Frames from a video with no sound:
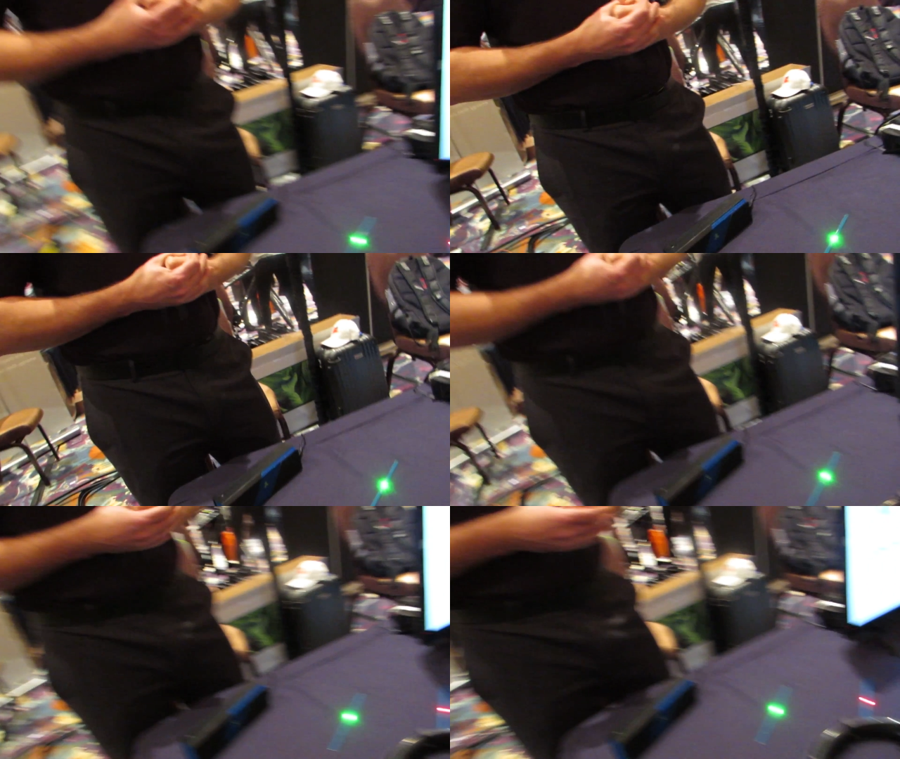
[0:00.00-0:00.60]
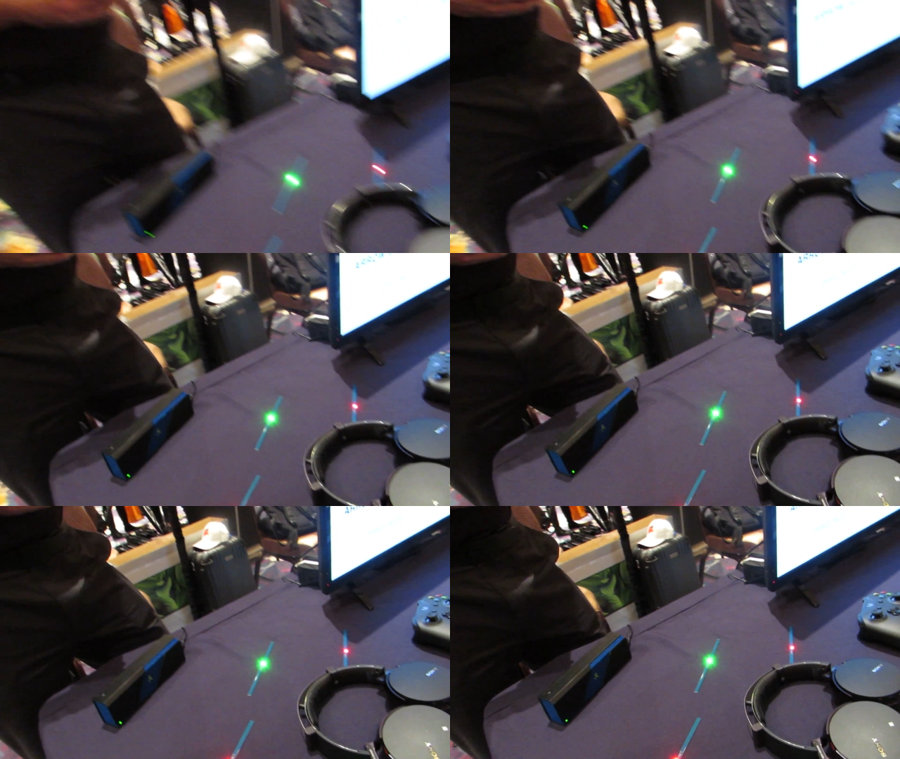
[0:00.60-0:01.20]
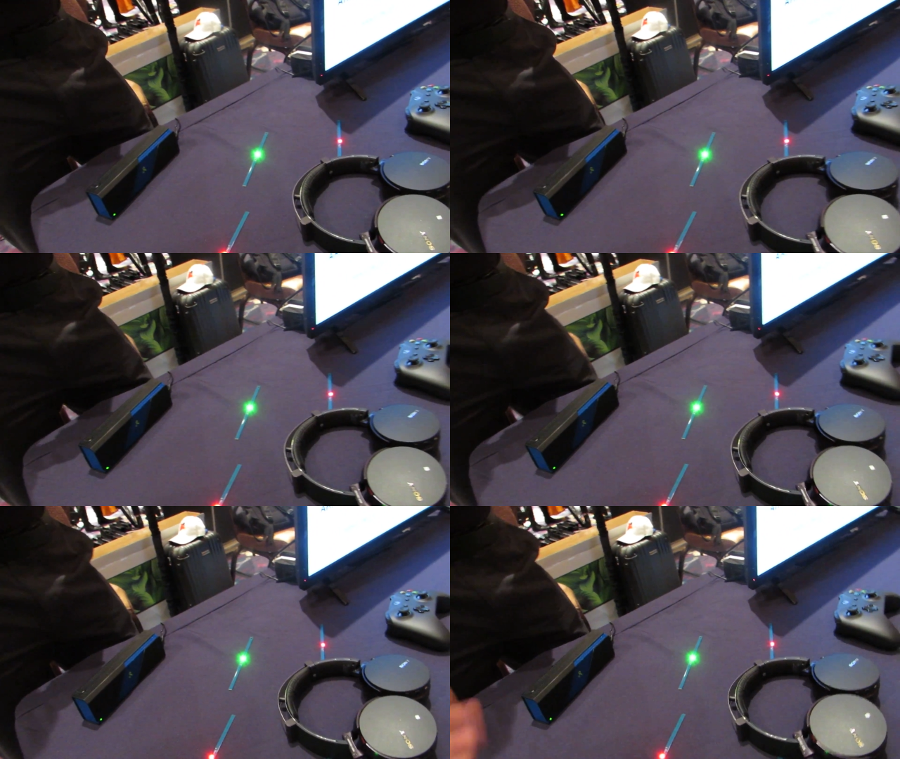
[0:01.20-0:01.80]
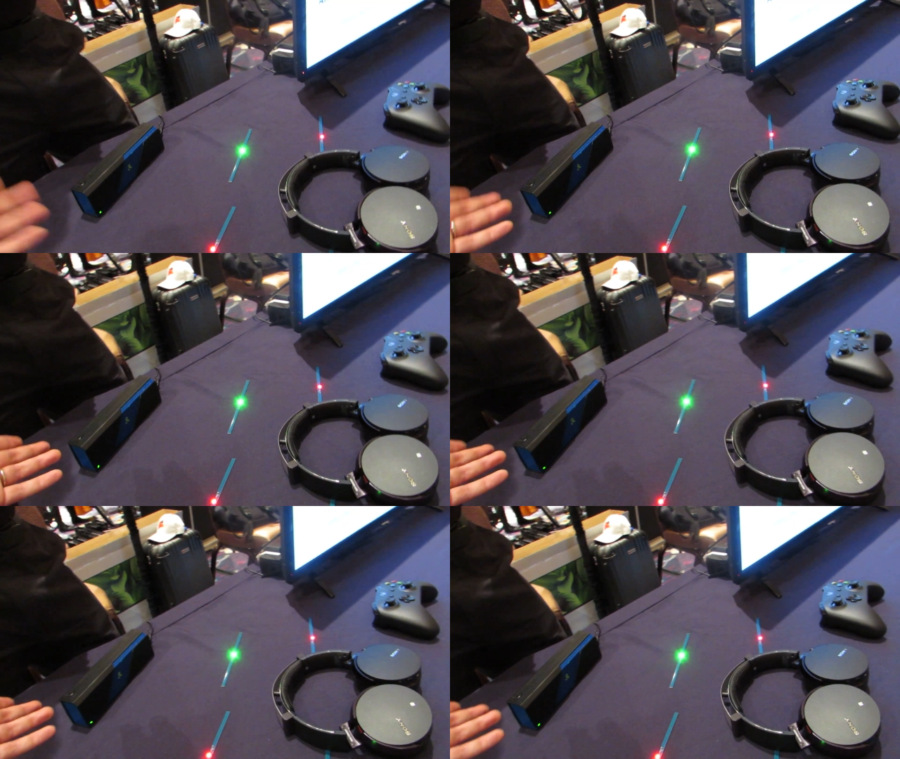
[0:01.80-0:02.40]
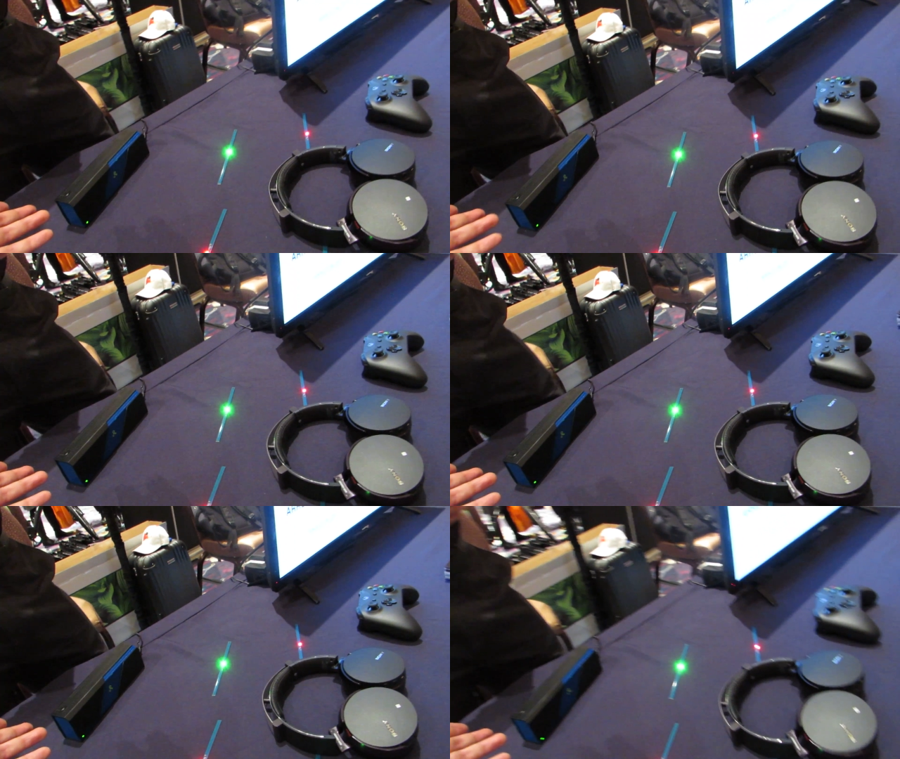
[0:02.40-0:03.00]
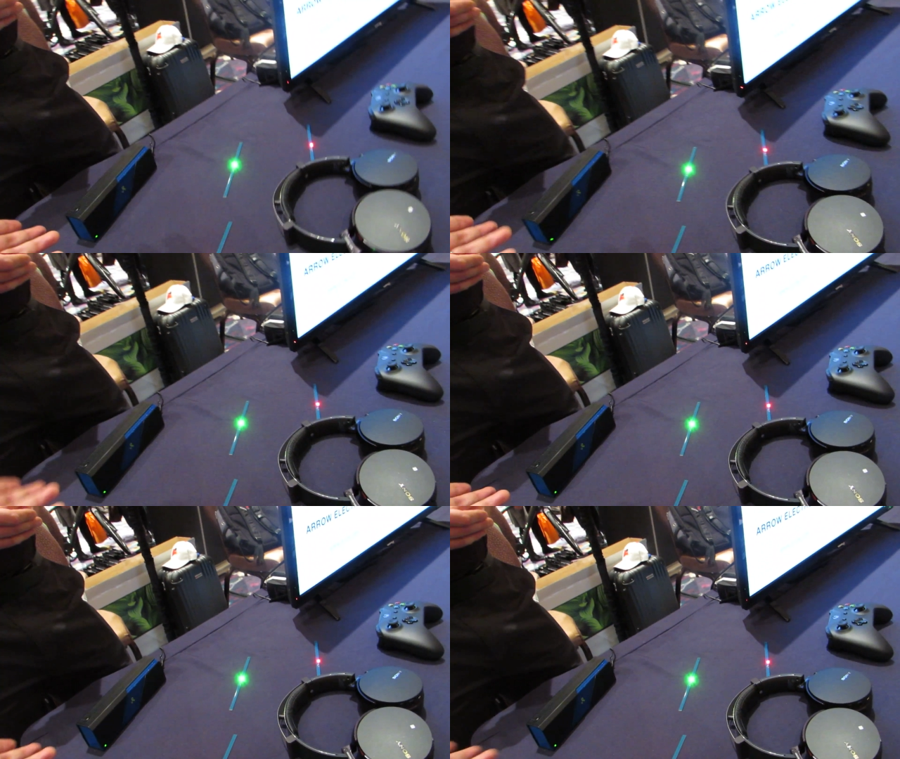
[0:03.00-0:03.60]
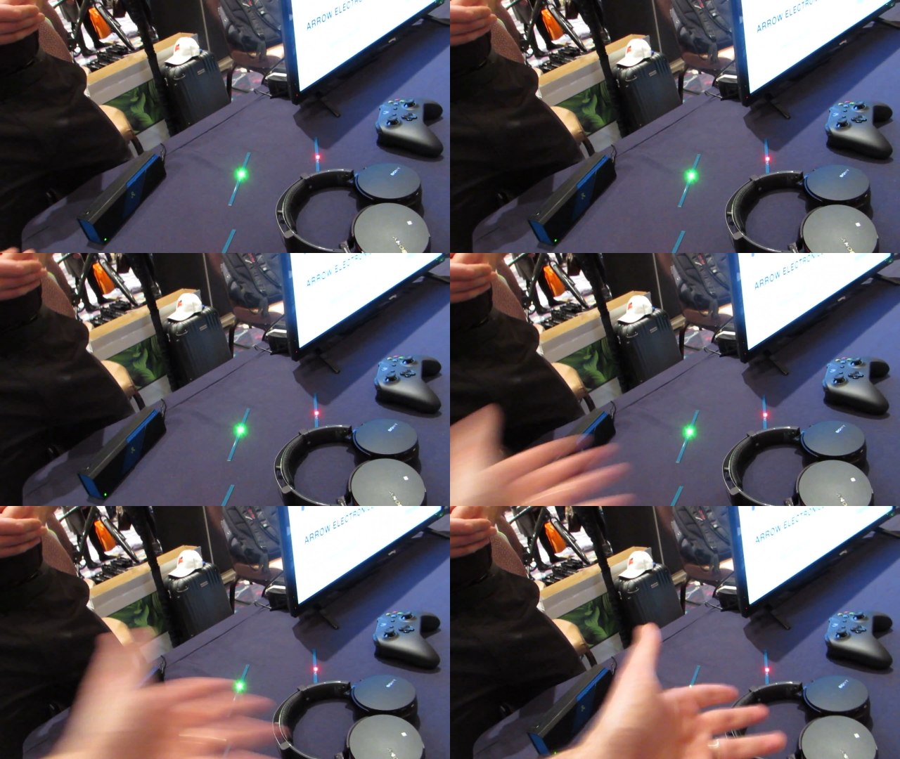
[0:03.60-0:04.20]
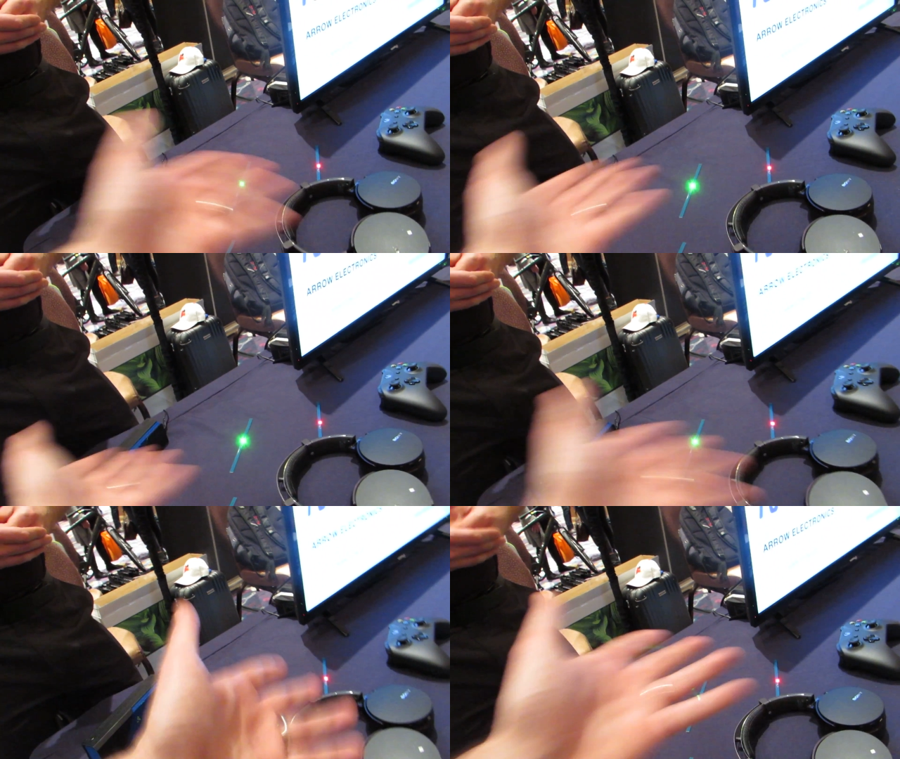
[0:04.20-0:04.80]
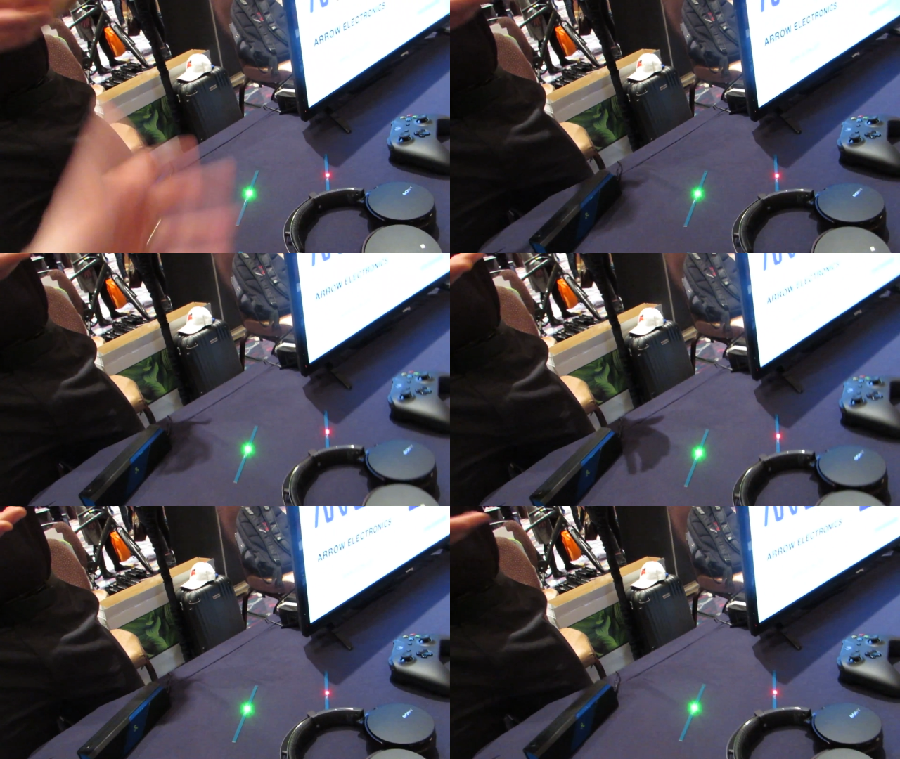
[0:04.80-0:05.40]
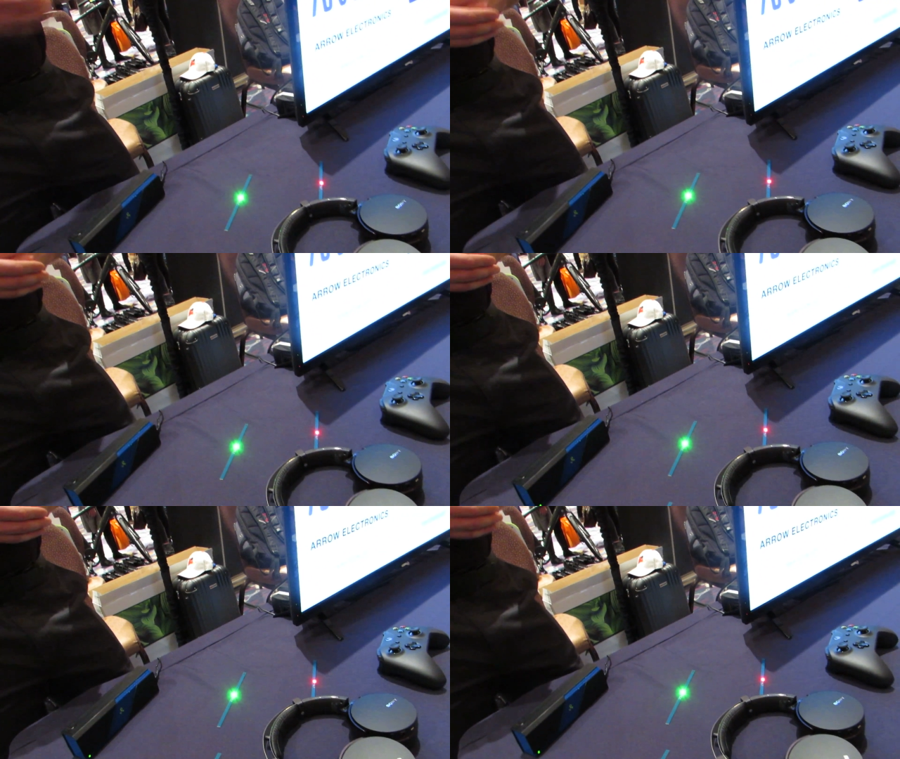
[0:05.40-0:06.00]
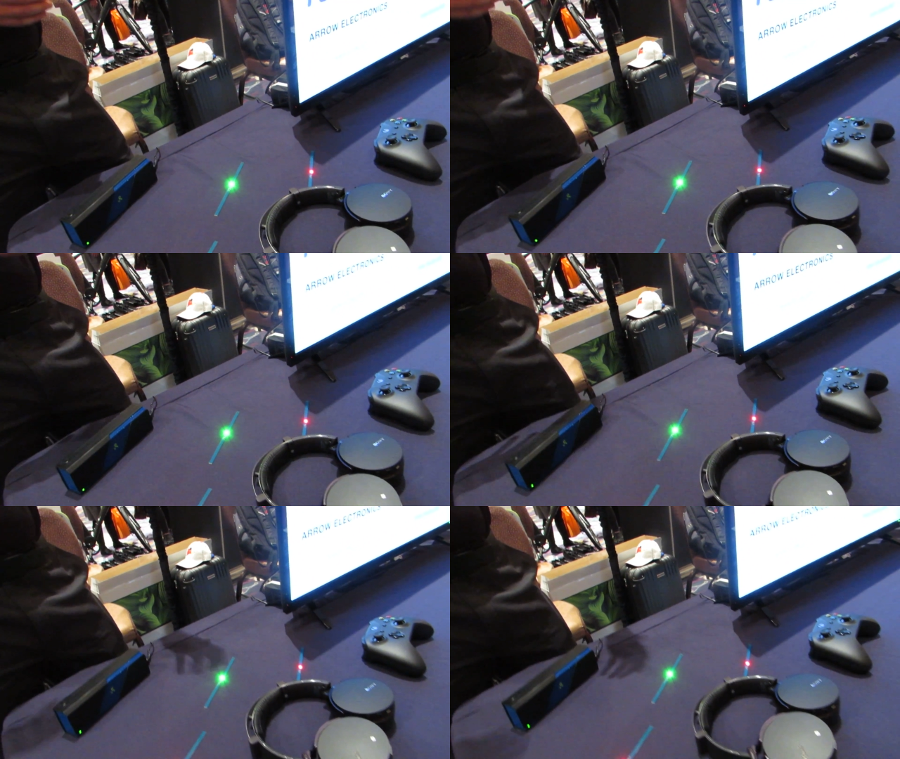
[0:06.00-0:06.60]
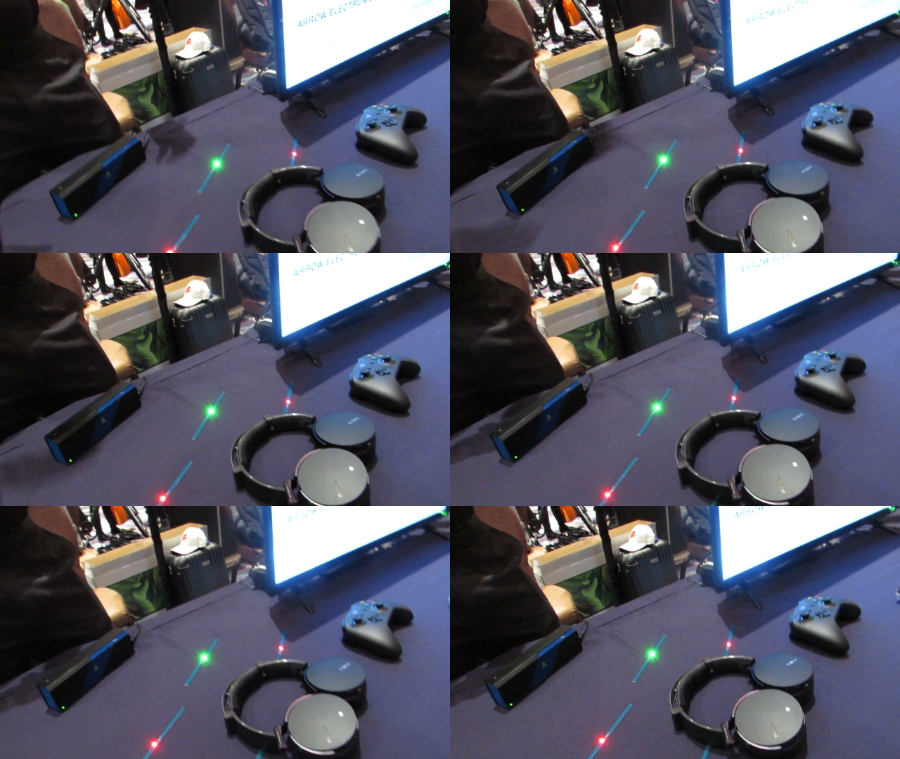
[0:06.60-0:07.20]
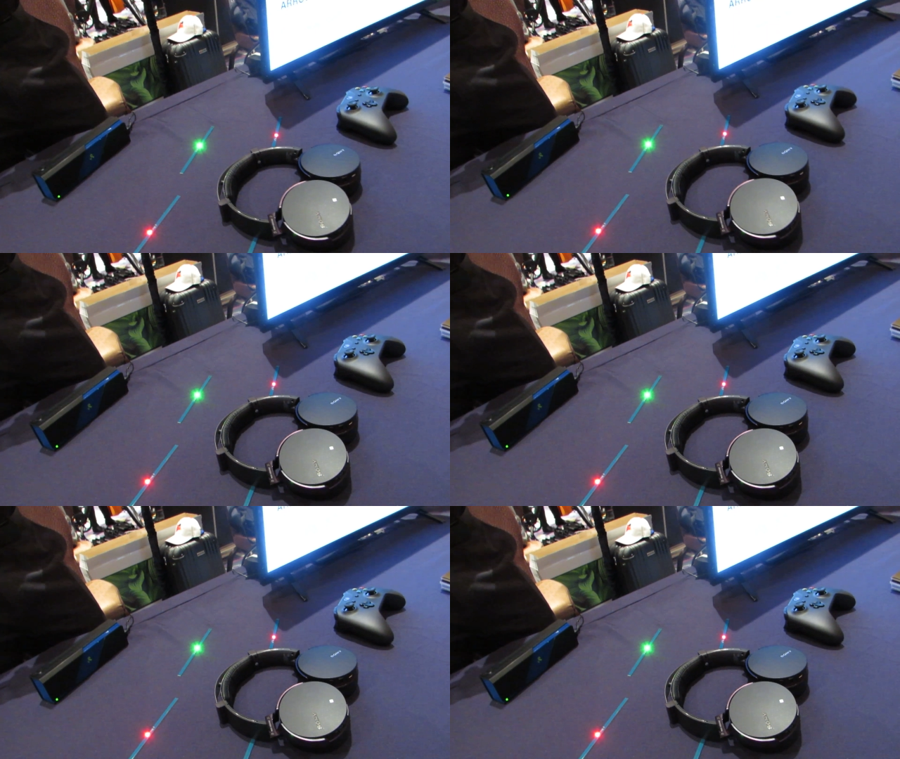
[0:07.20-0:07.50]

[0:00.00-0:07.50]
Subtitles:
(no speaker visible)